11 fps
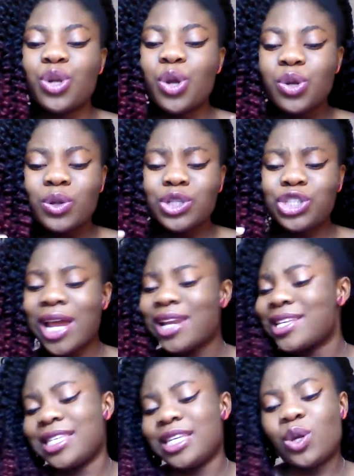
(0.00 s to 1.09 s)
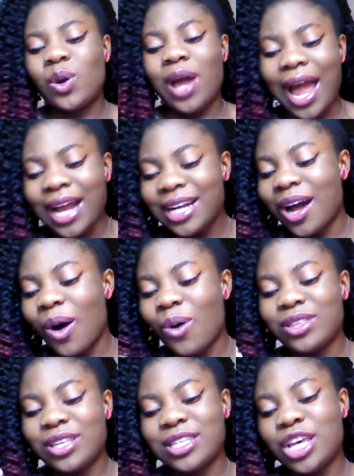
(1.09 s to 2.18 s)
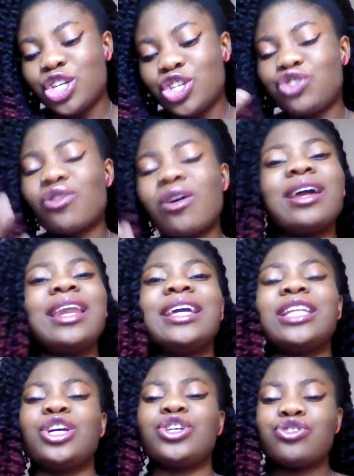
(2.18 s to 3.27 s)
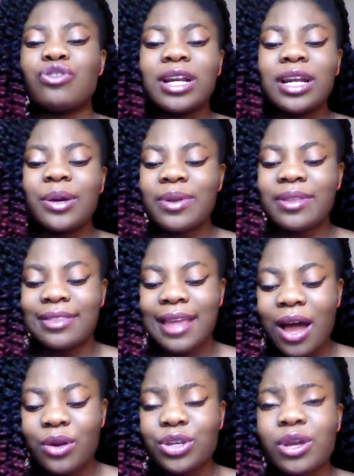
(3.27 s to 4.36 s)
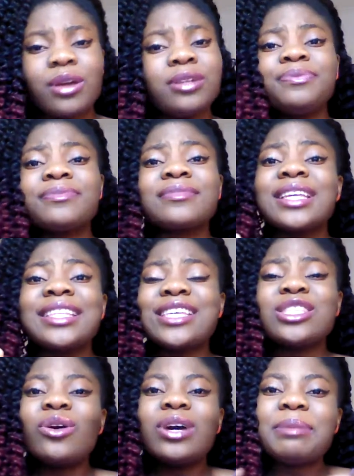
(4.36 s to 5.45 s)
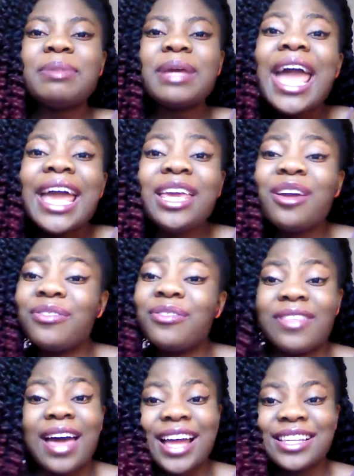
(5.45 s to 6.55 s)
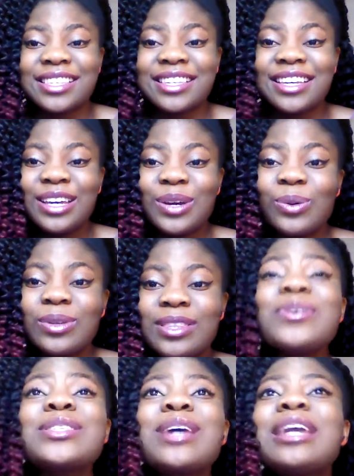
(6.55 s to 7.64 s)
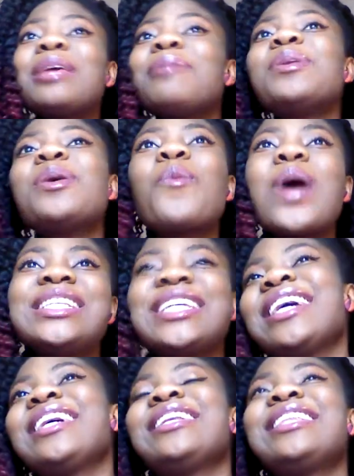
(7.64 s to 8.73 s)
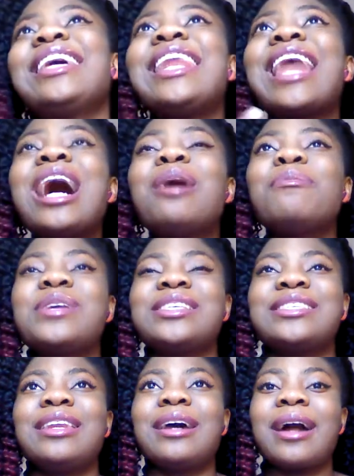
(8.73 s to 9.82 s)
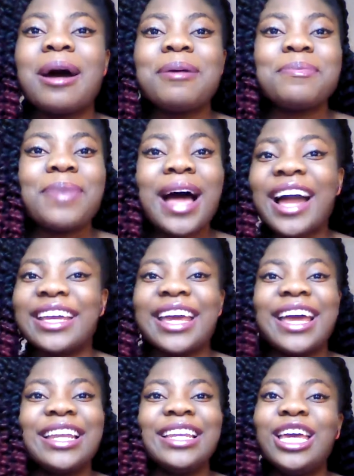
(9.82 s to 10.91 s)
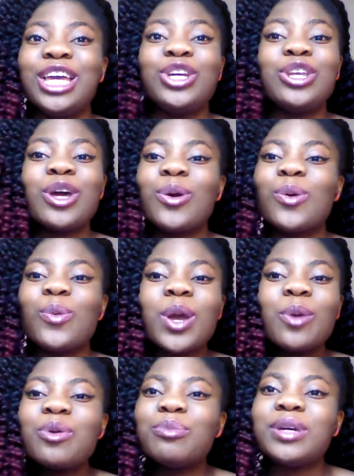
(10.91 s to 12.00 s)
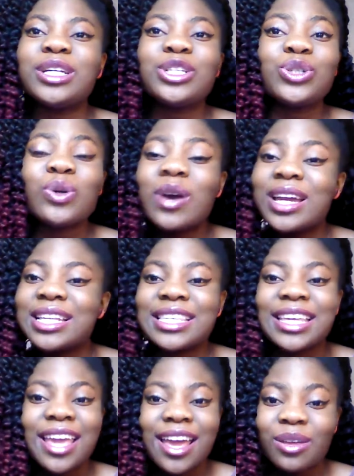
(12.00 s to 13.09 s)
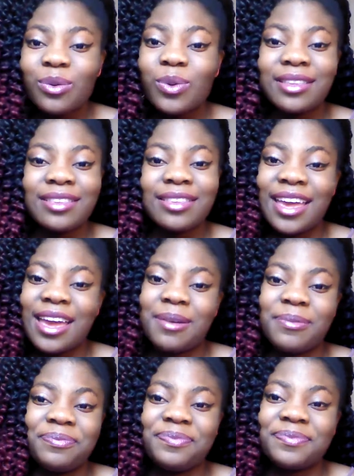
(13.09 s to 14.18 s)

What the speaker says: no jealousy, no anger, all this struggling that you're struggling with now, you know. There's not going to be any of that. There is going to be a wedding. The Lamb is going to come back, and you know, we will be joined together with him